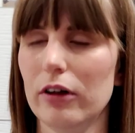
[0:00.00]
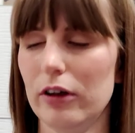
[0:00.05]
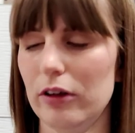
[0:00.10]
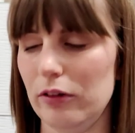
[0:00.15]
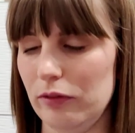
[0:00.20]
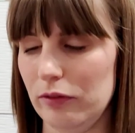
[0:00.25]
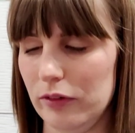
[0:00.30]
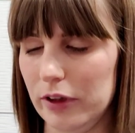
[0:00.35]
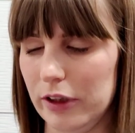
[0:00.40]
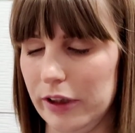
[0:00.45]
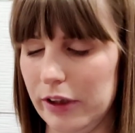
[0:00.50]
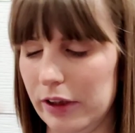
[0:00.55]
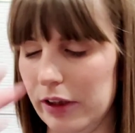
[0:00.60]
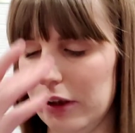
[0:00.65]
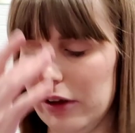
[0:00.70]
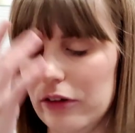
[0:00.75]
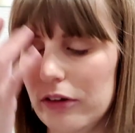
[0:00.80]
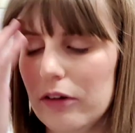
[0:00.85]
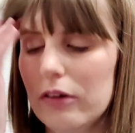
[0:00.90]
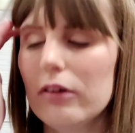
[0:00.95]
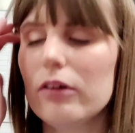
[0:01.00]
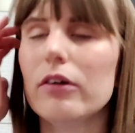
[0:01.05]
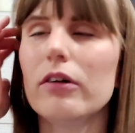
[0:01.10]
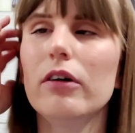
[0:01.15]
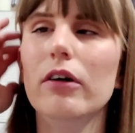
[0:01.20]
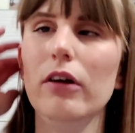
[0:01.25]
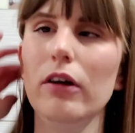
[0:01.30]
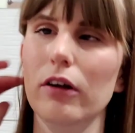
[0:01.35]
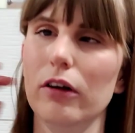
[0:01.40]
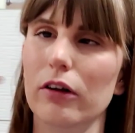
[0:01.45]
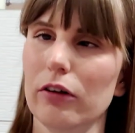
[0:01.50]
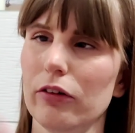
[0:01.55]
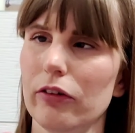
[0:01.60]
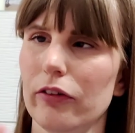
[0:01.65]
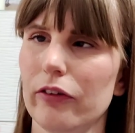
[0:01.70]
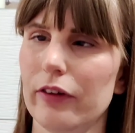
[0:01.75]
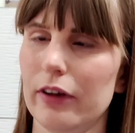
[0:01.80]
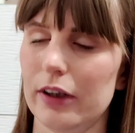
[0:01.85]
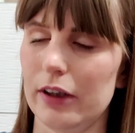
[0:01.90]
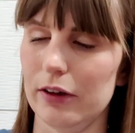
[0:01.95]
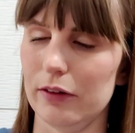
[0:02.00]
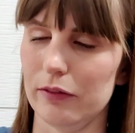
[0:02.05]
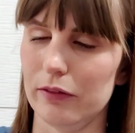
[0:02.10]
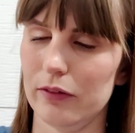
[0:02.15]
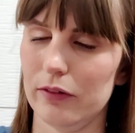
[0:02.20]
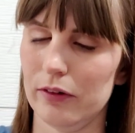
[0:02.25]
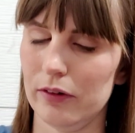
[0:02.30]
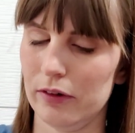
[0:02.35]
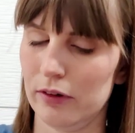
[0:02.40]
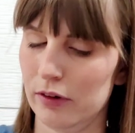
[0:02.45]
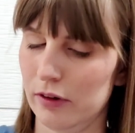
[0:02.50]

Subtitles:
kind of really need long sleeve